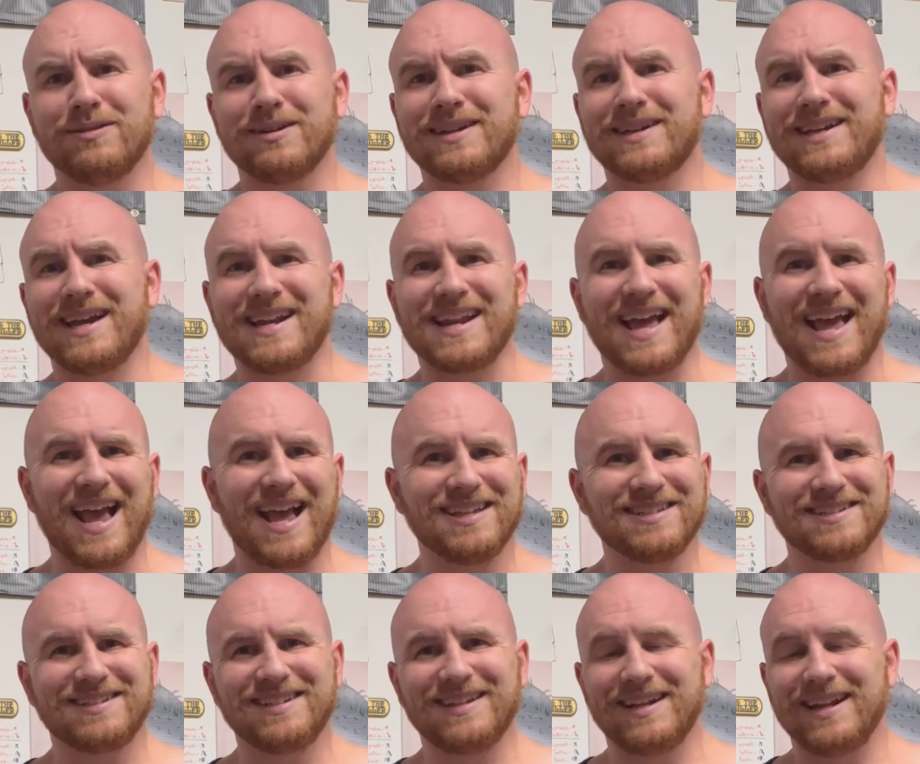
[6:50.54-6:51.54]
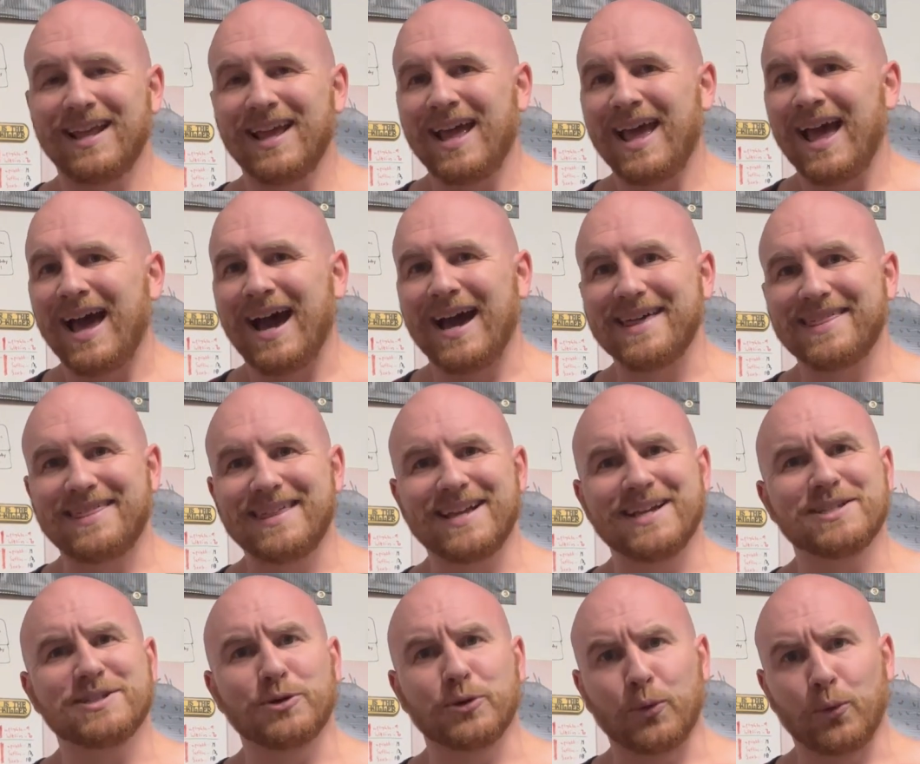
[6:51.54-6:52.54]
kind of hesitant, I think
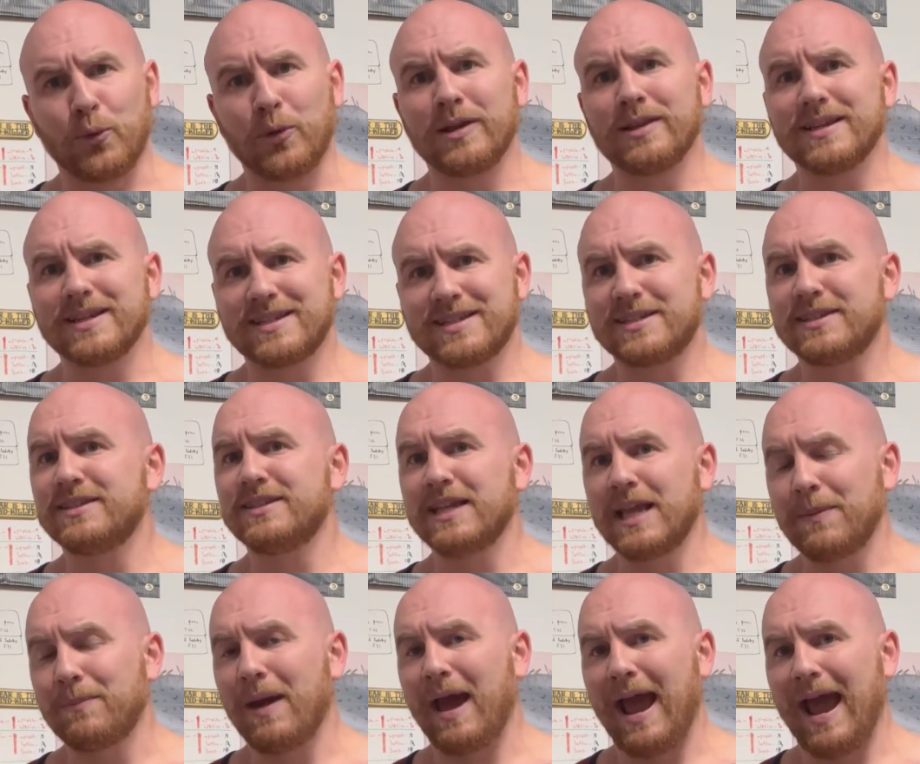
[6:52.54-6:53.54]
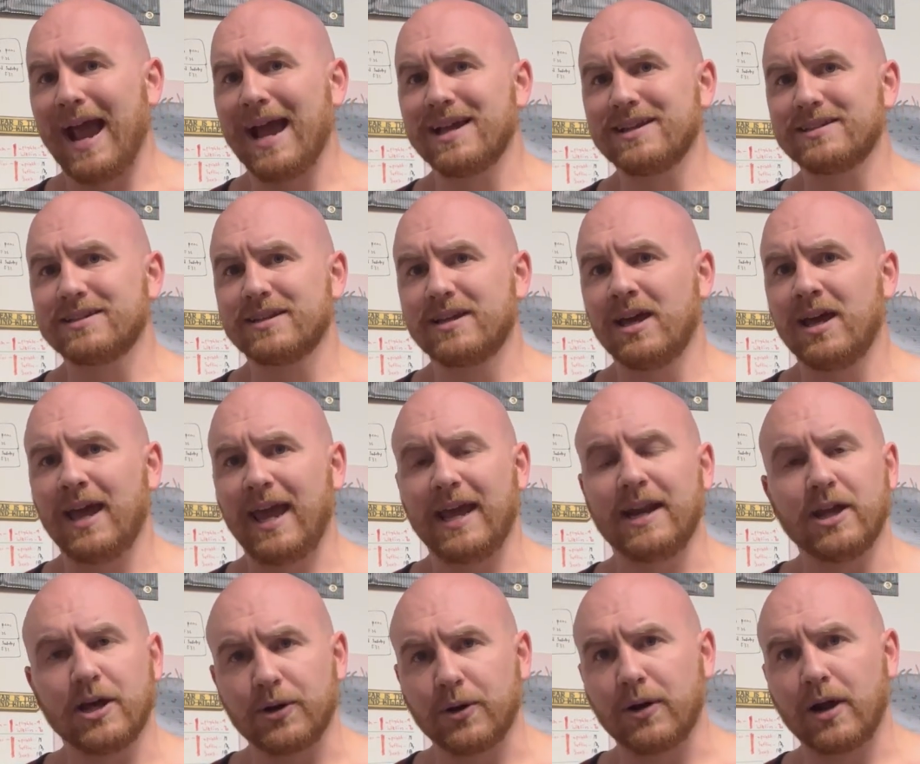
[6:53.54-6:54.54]
it's a really steep ask.
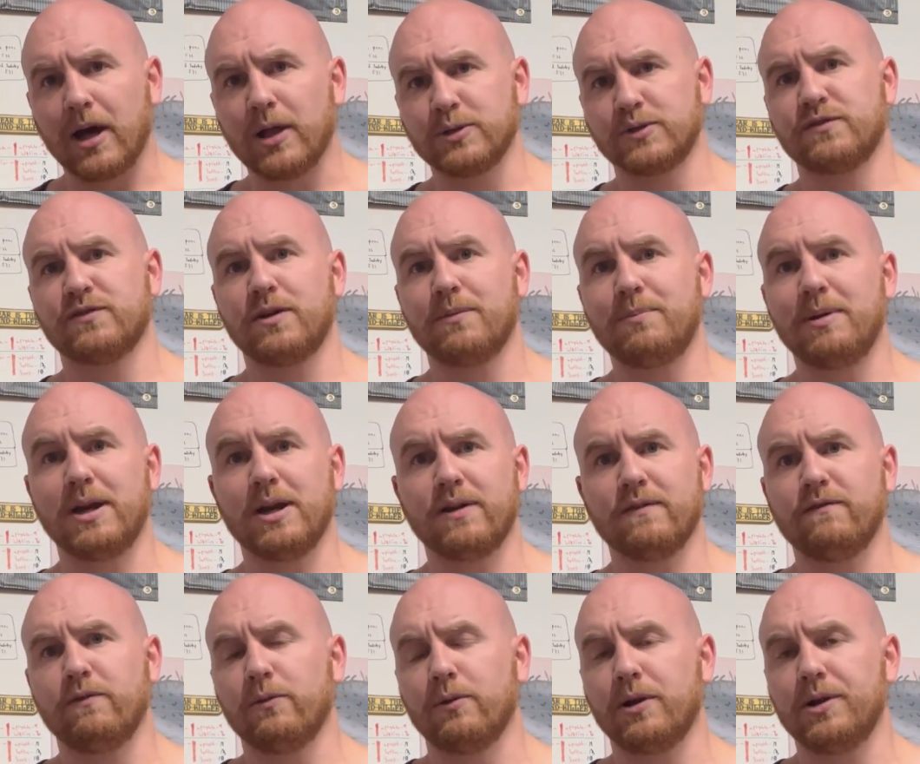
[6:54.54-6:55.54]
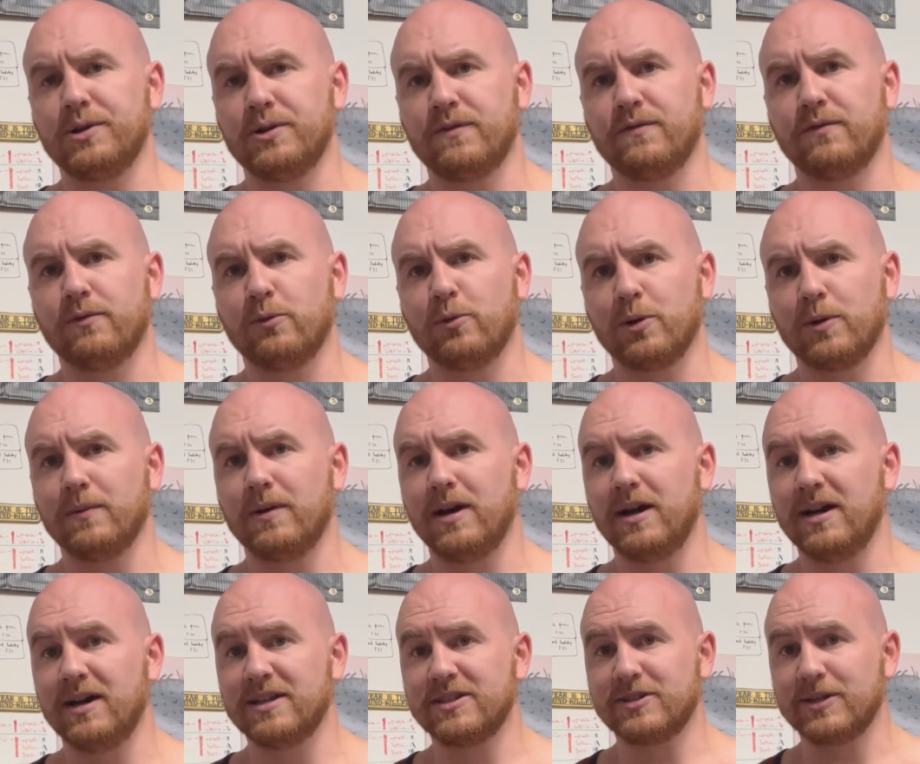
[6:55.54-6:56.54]
$800 for a pair, $400 for
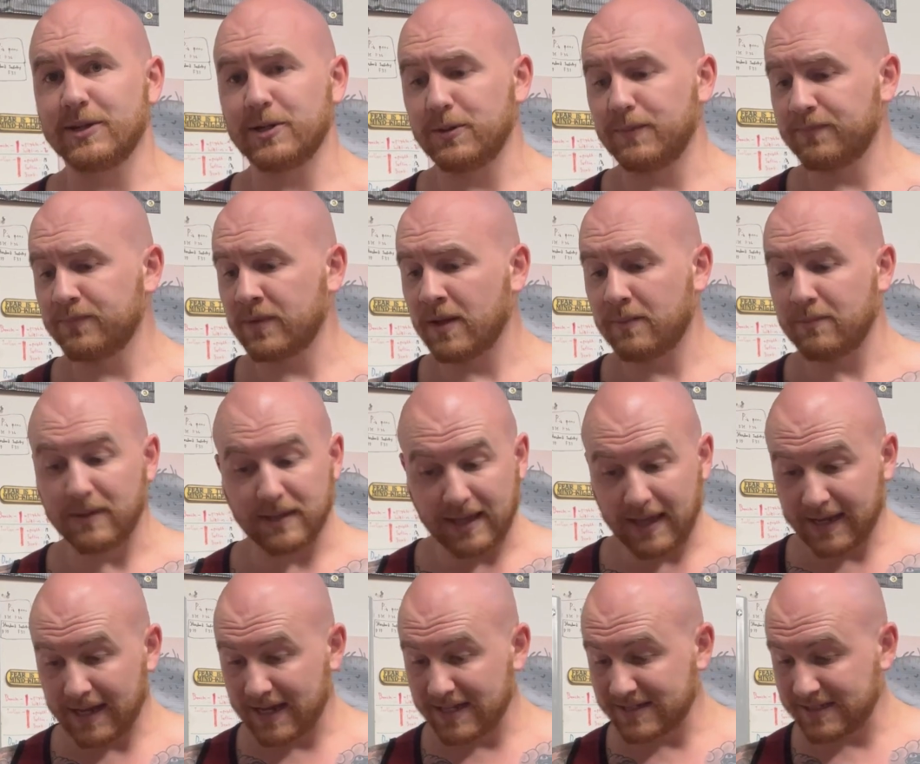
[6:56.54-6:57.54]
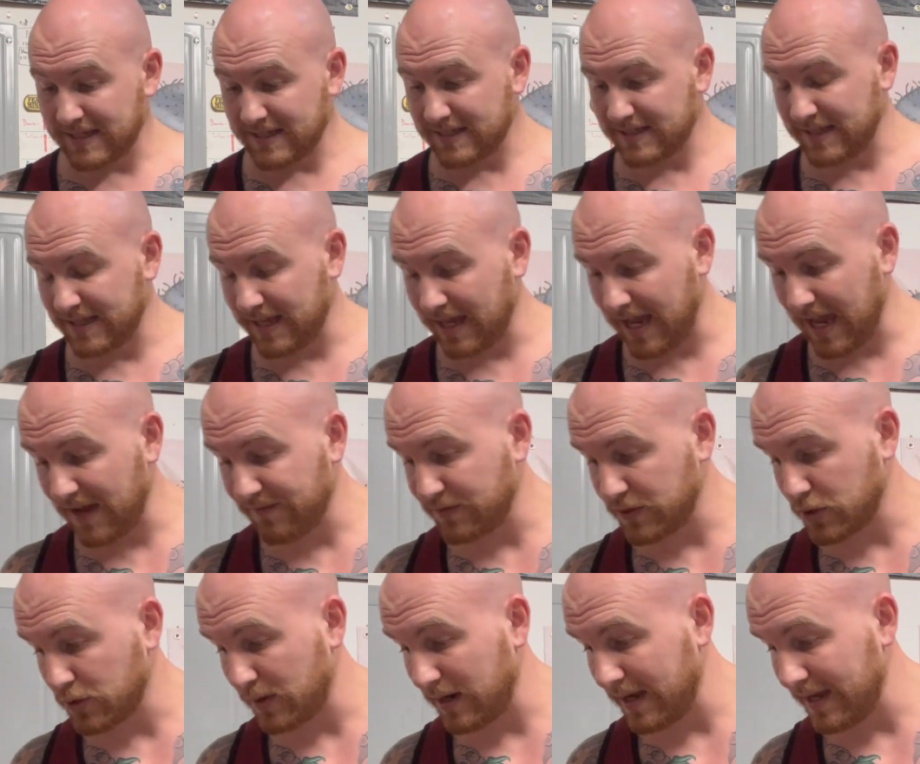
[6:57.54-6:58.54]
a single. But yeah, guys, that's the
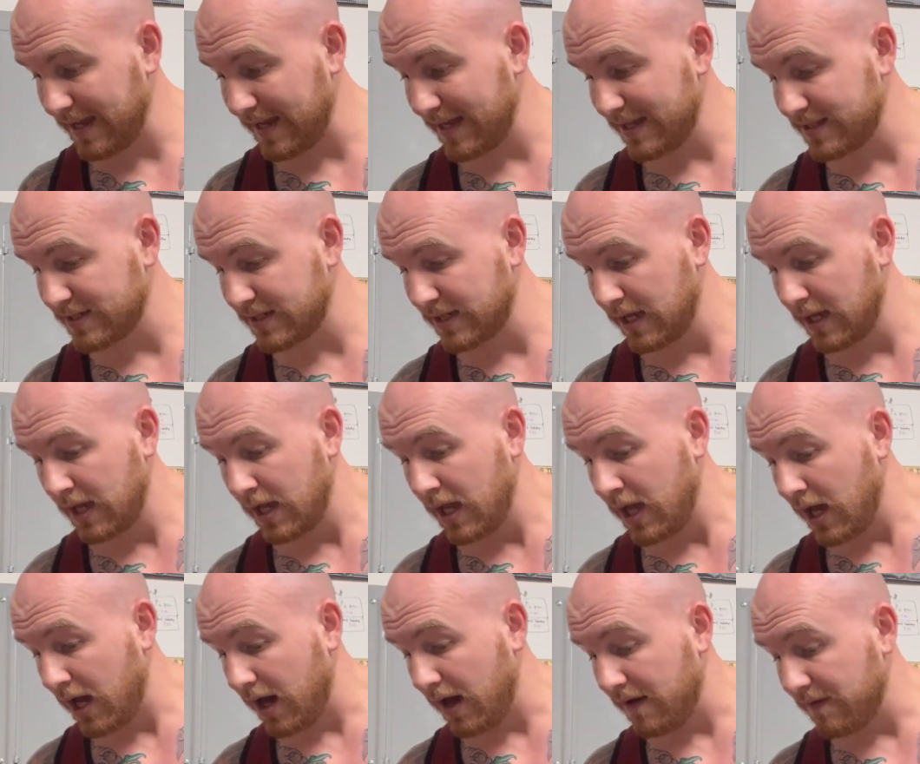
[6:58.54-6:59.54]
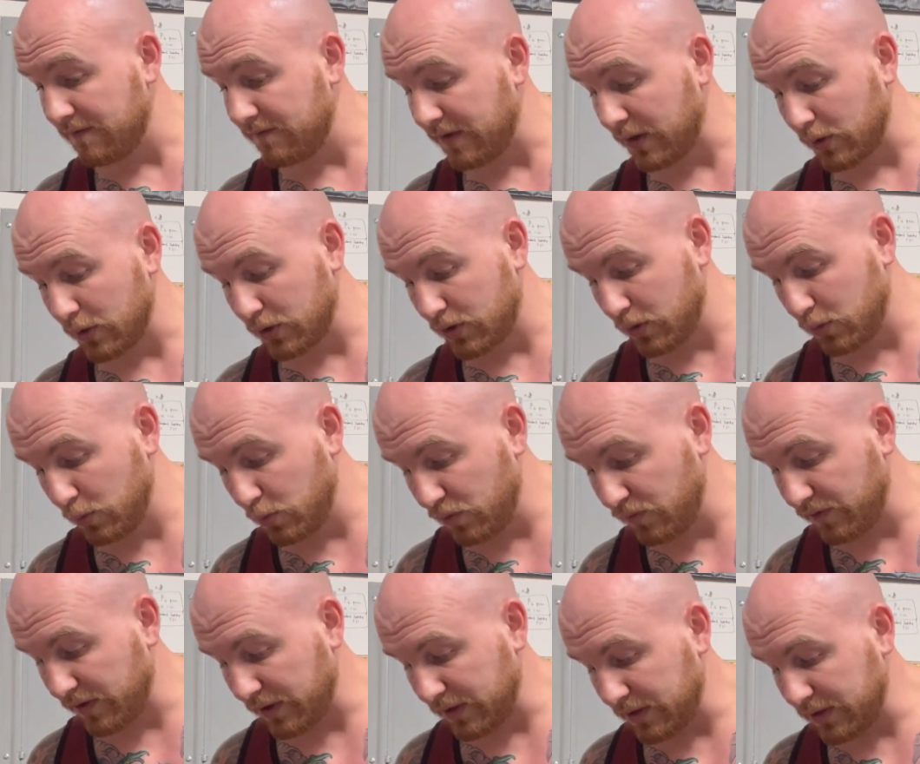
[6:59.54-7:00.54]
Havak Triads. Very cool,
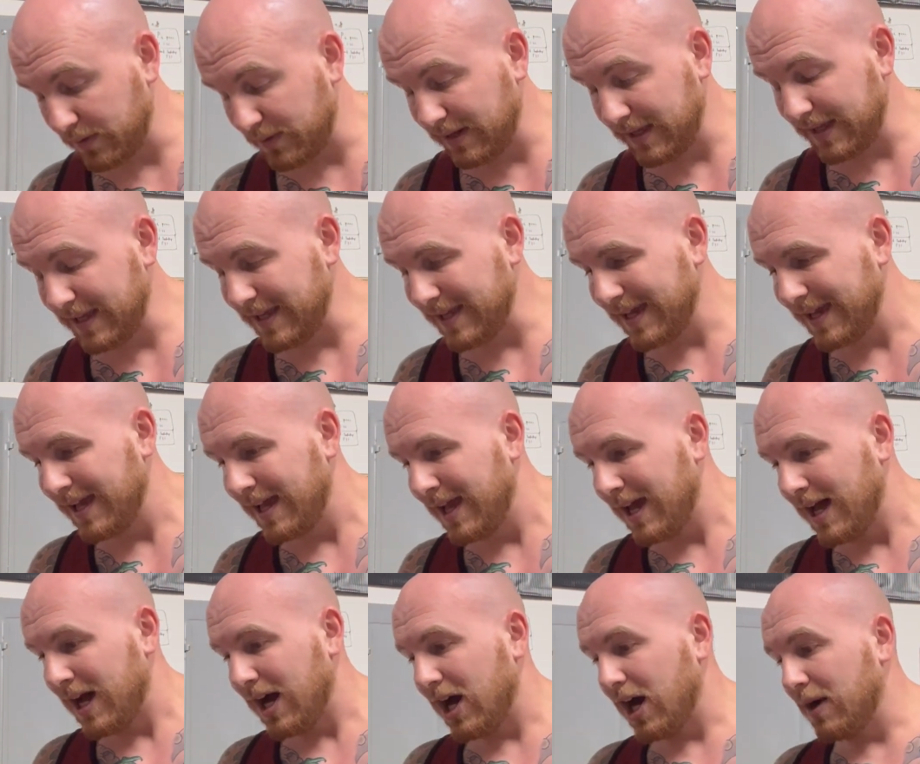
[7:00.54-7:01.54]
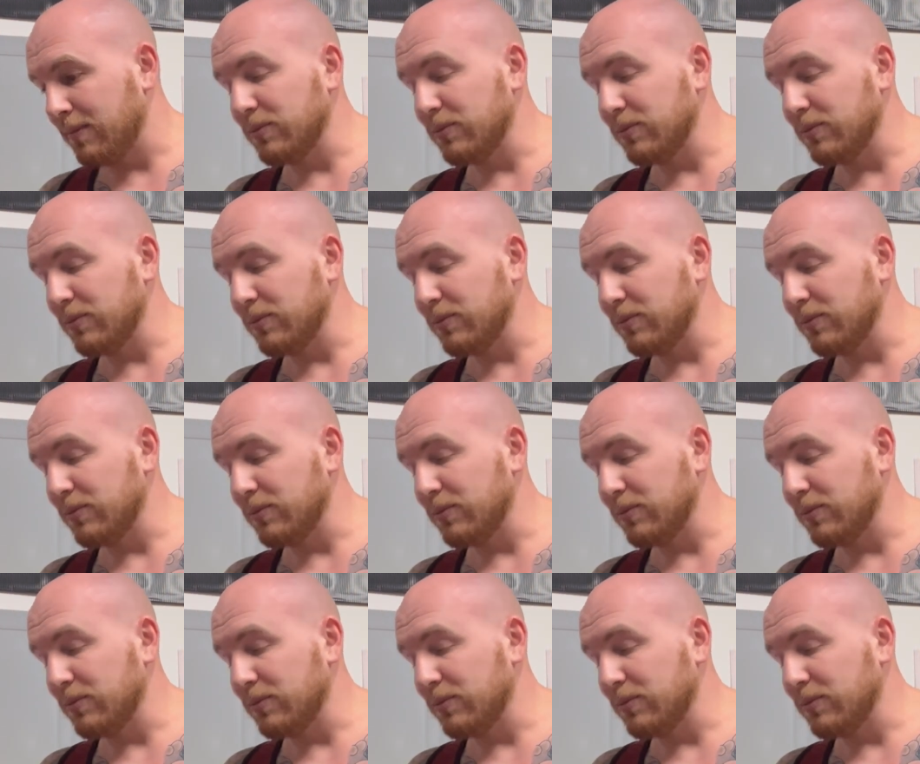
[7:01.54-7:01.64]
very unique. I'm